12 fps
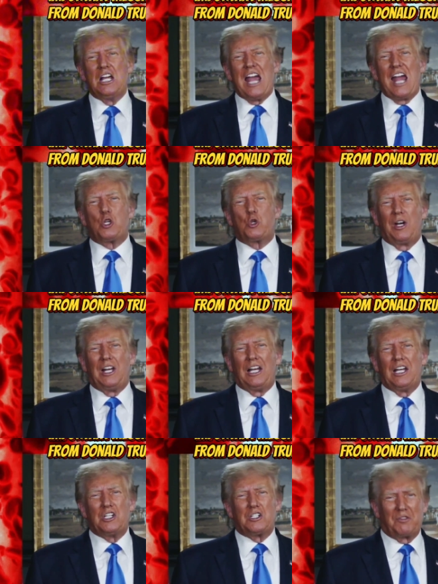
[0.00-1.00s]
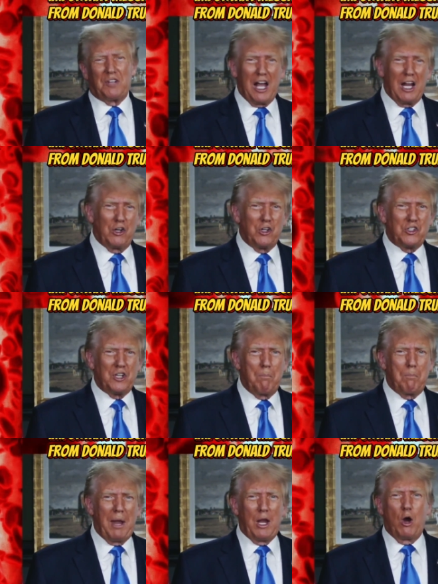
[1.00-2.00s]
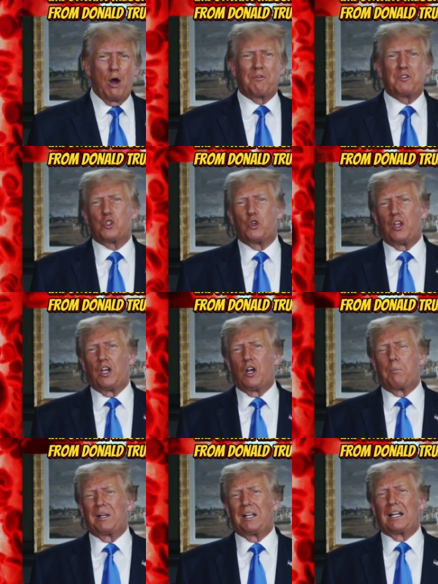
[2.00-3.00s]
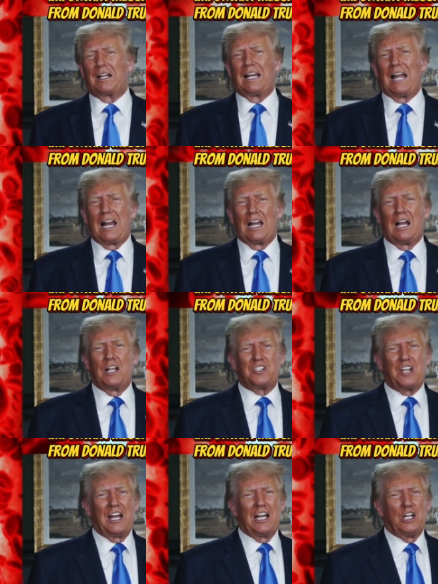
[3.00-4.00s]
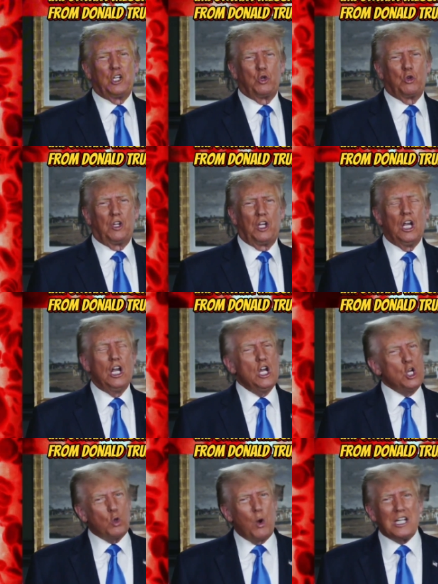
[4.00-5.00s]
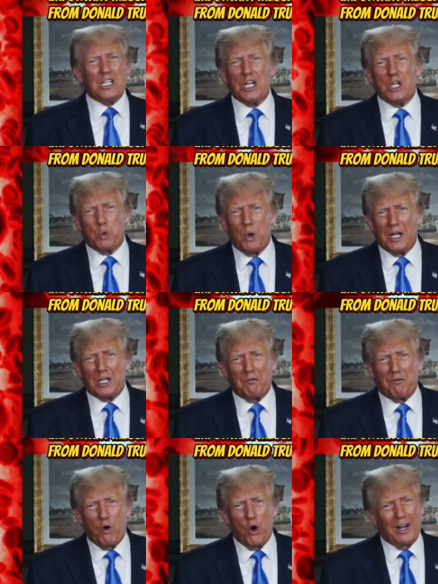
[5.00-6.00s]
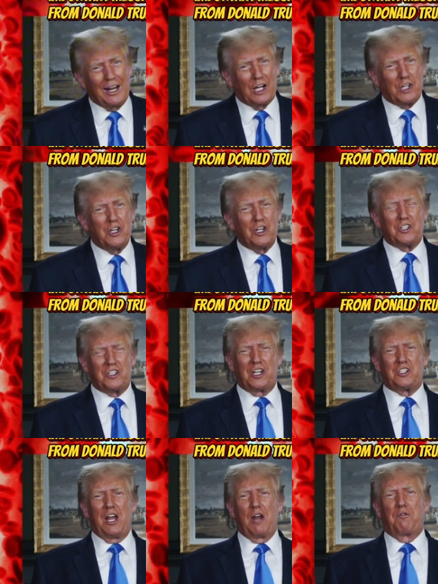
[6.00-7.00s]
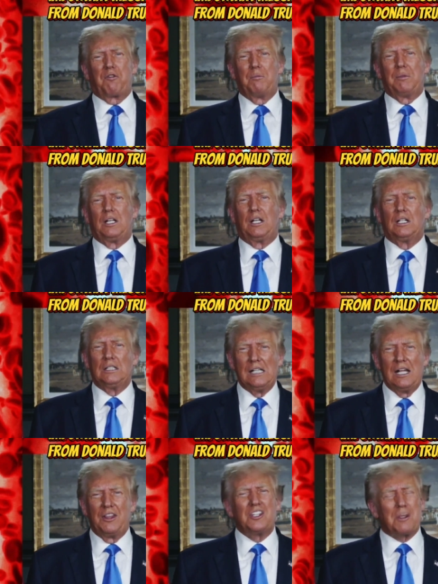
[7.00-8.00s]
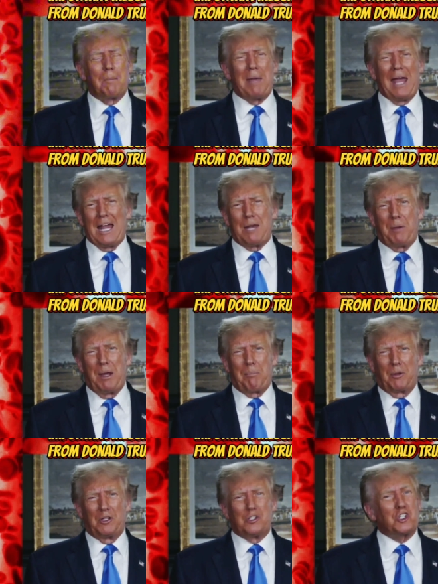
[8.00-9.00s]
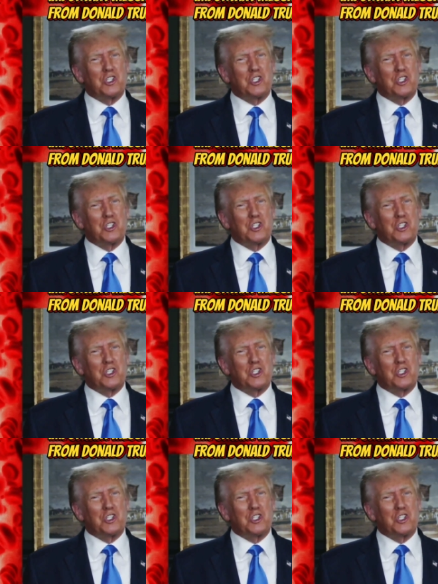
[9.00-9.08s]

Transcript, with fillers: and trillions of dollars in payoffs to their political allies heading into the 2024 election. Does that sound familiar? These are bad people. These are